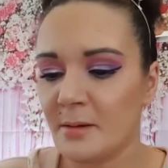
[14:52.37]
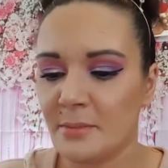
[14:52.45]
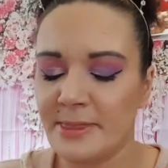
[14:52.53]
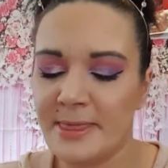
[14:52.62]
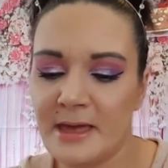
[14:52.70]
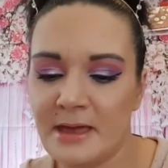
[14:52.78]

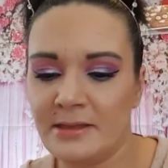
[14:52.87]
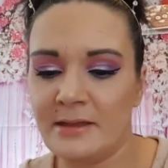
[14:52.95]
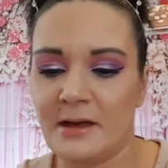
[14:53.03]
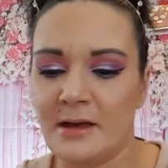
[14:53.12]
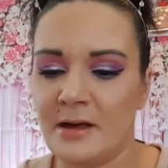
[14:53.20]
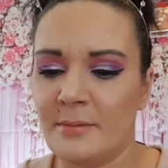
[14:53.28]
But then,
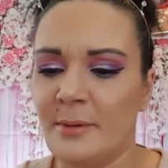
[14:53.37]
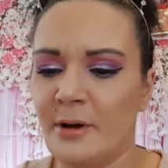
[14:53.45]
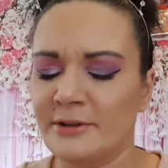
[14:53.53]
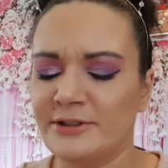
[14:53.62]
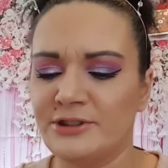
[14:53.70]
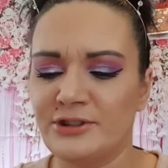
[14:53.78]

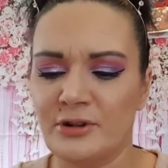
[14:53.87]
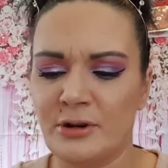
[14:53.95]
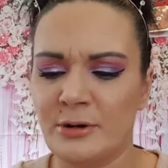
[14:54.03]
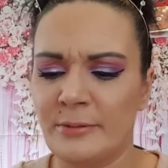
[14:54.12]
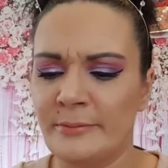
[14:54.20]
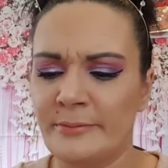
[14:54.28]

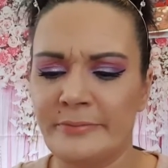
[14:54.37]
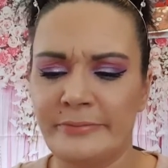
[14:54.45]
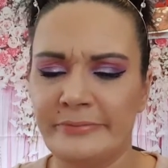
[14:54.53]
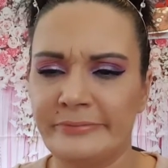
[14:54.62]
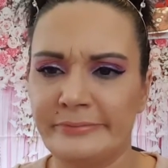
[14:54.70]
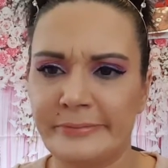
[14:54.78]
BoxyCharm
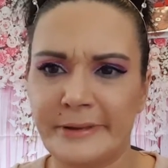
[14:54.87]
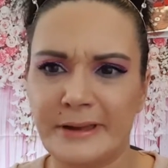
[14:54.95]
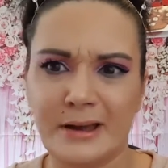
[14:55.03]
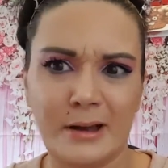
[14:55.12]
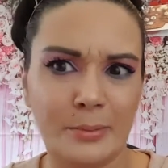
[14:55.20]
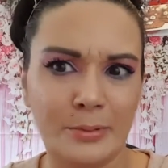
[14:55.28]
a
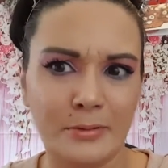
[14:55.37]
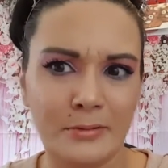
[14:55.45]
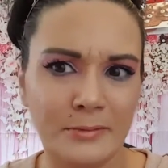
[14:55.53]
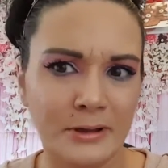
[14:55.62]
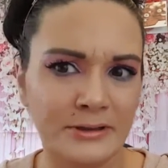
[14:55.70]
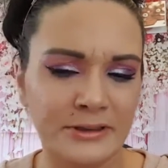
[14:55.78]
couple
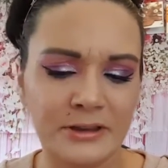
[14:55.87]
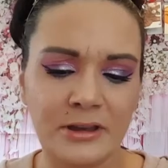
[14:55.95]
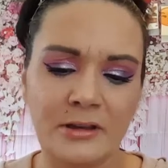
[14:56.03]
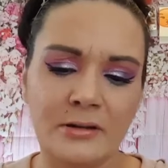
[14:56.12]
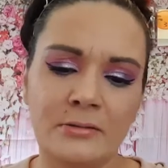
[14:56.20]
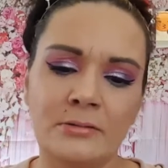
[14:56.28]
months
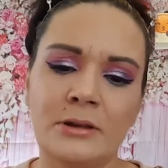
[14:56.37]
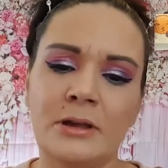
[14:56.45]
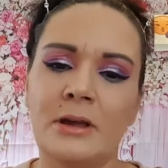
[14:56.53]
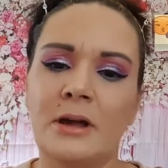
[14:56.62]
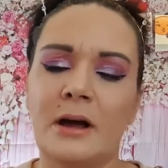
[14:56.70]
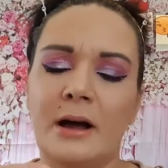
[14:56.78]
ago,
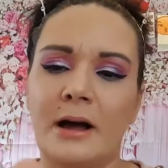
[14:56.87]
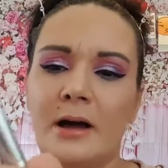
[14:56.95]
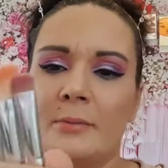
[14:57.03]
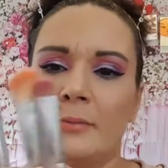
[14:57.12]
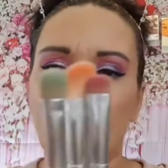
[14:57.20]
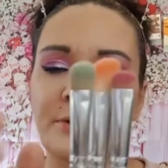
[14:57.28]

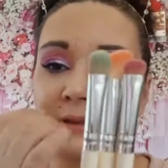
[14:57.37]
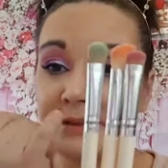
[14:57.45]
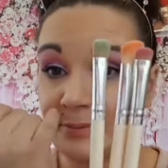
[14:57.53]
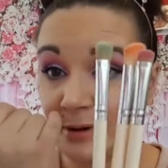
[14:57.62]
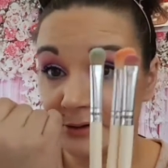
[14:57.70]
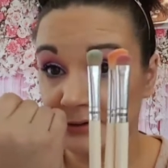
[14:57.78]
were
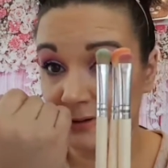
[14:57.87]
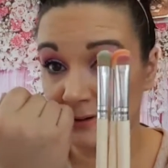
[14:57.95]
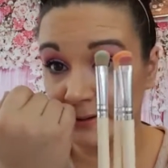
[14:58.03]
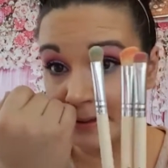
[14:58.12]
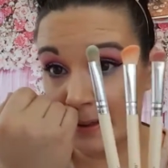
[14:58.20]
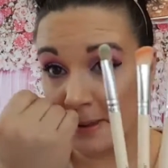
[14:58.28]
these
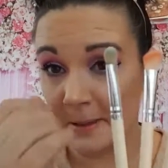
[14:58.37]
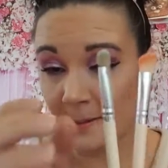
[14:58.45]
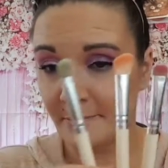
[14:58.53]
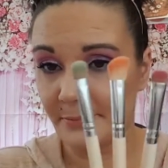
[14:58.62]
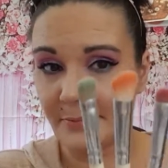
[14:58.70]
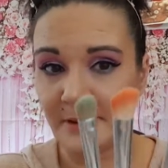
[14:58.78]
brushes.
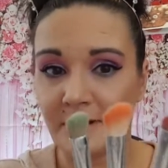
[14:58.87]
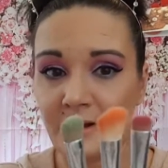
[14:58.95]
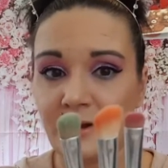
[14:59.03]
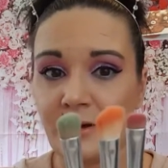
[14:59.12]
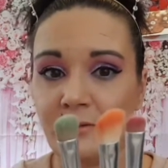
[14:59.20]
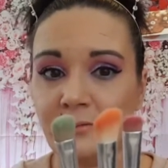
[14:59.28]
And I
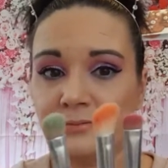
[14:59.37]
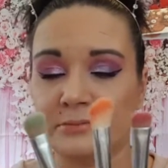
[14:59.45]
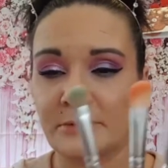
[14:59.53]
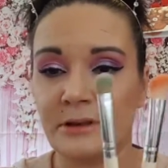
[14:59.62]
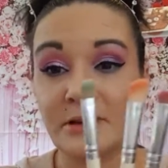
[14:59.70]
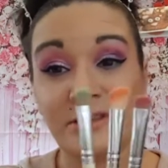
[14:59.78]
know,
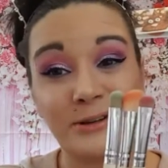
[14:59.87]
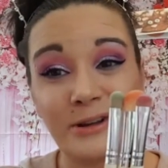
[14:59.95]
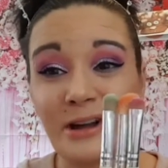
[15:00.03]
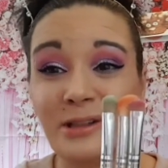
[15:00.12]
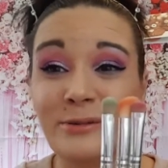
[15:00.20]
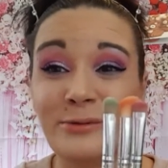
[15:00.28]
They're
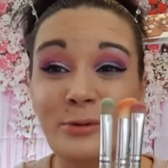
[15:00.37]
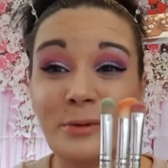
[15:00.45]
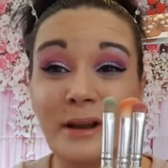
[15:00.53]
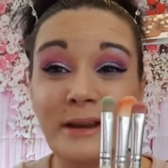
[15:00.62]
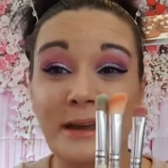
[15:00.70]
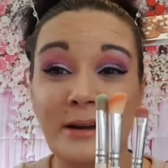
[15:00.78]
colorful
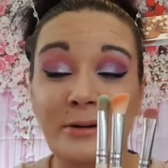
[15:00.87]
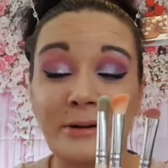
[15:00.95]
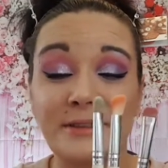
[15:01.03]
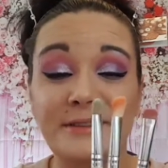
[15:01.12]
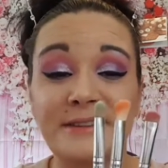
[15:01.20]
right now at the